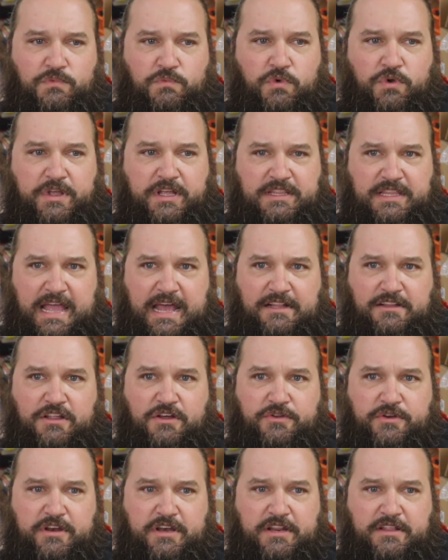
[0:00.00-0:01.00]
we'll get that
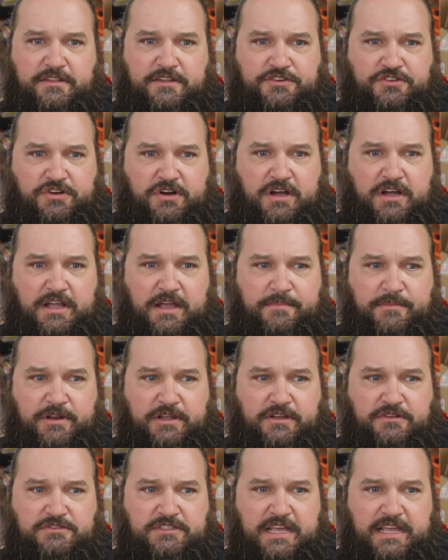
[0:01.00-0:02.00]
loaded in the truck. I'm
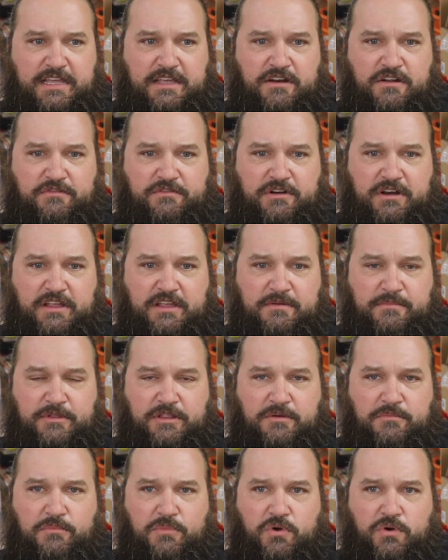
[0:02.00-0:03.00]
gonna go take it over to him
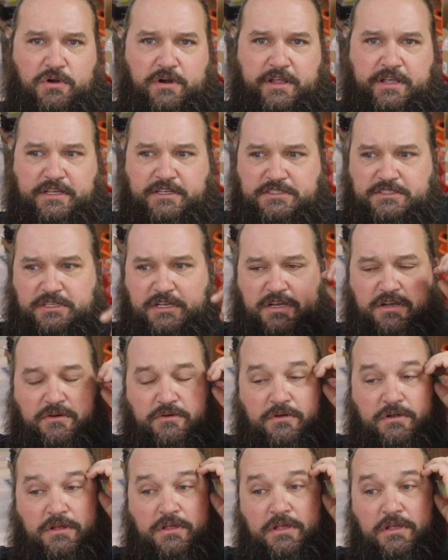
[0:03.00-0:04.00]
in the morning. So